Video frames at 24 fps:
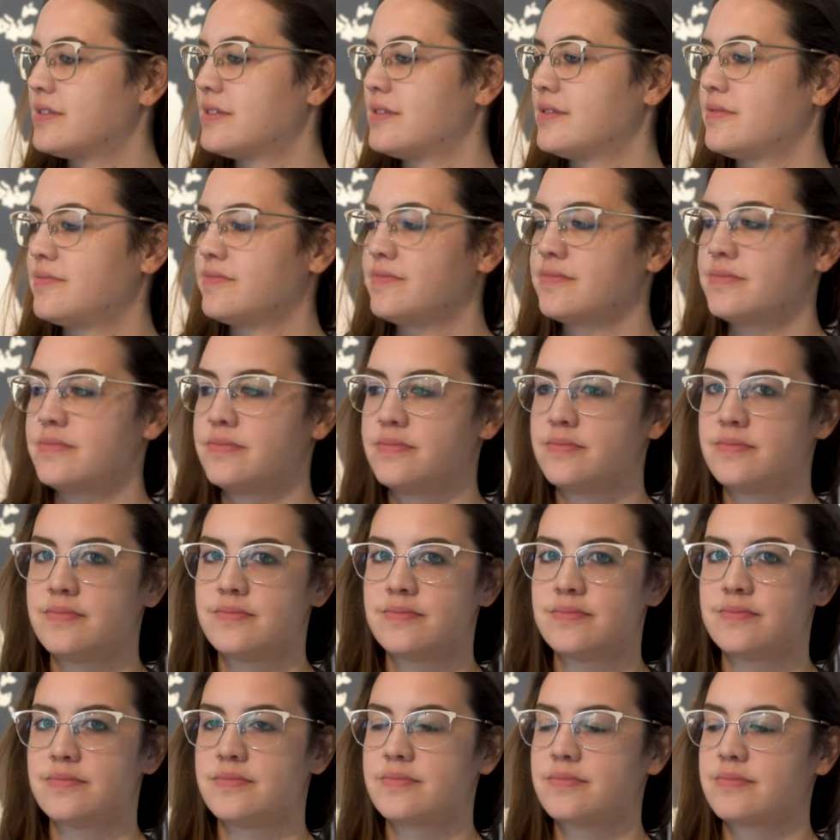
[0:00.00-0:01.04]

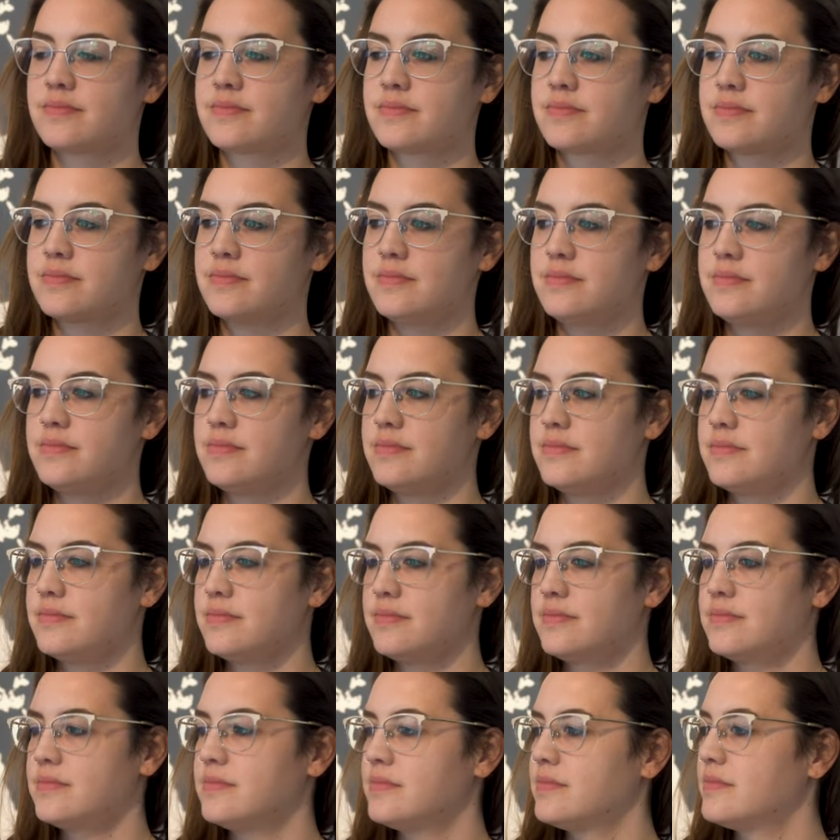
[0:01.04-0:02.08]

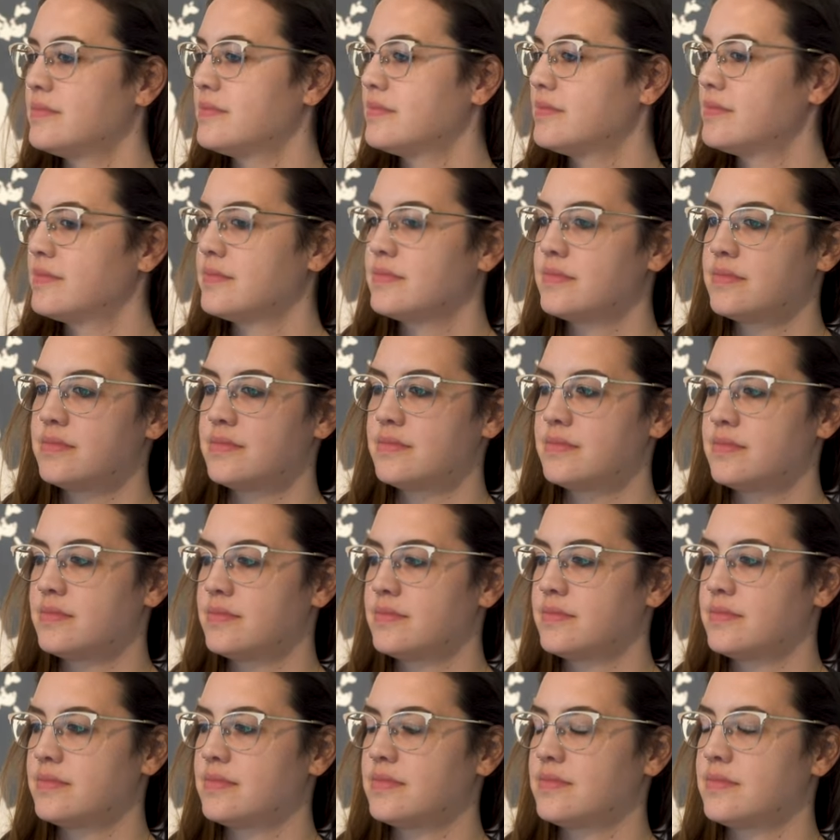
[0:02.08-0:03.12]

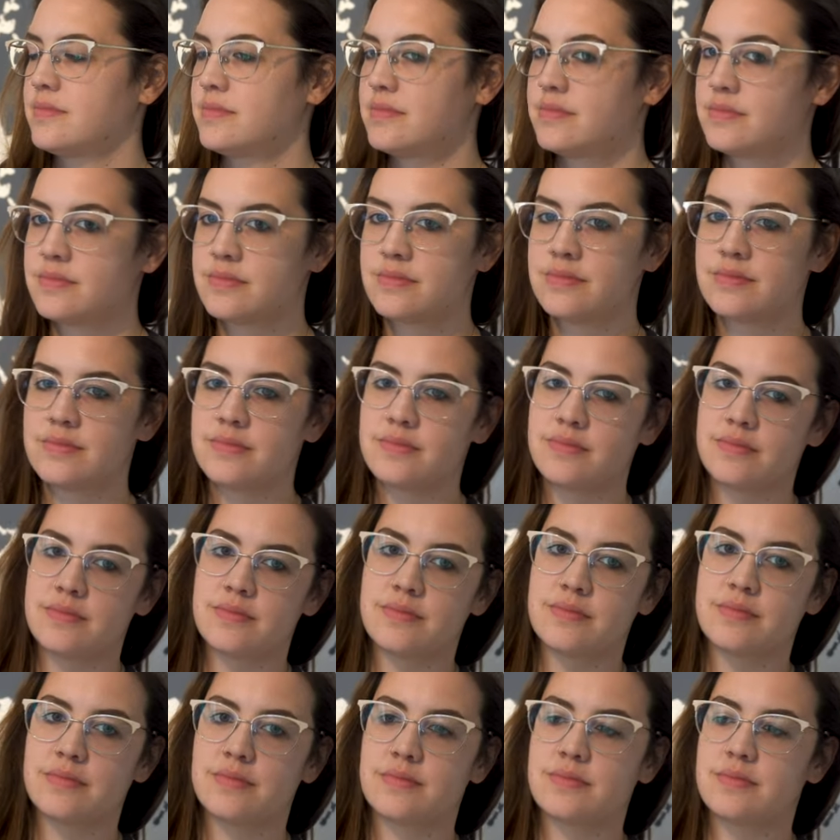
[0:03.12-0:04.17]

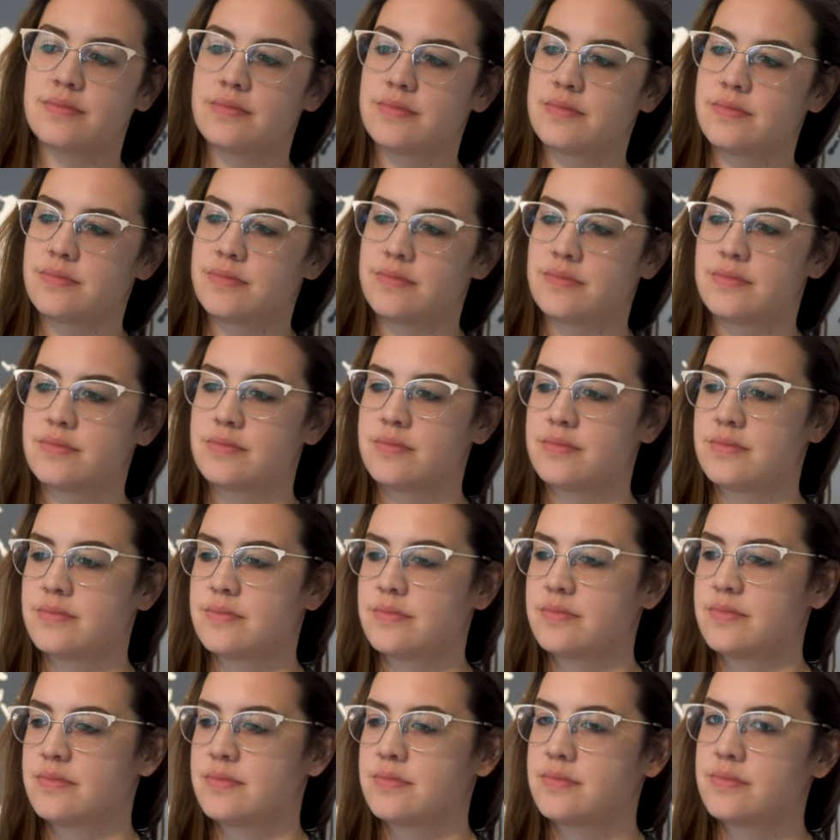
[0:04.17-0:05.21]

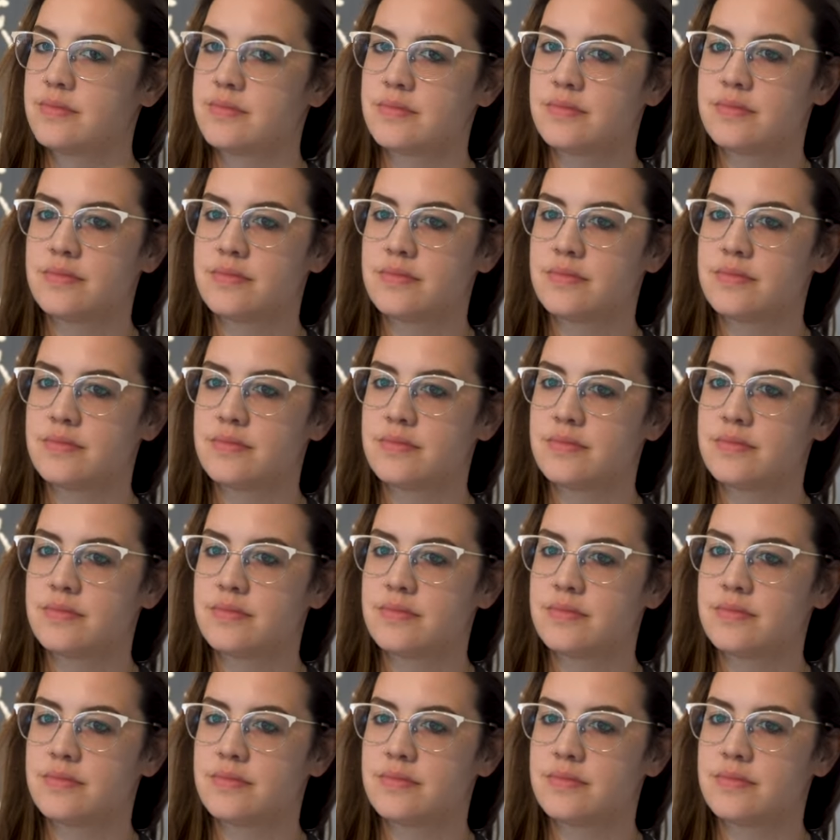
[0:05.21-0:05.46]
(not speaking)